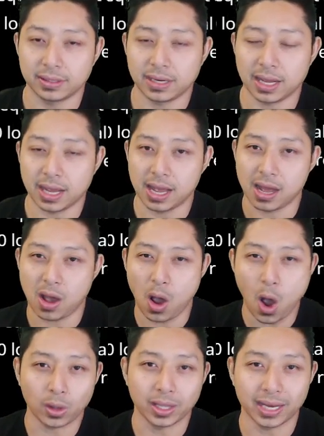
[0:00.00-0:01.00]

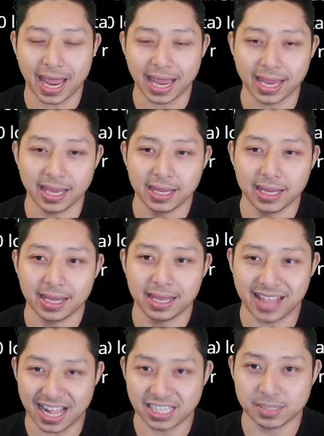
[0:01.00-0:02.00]
holiday
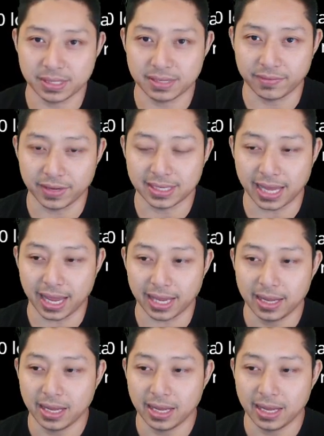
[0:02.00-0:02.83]
that specific day.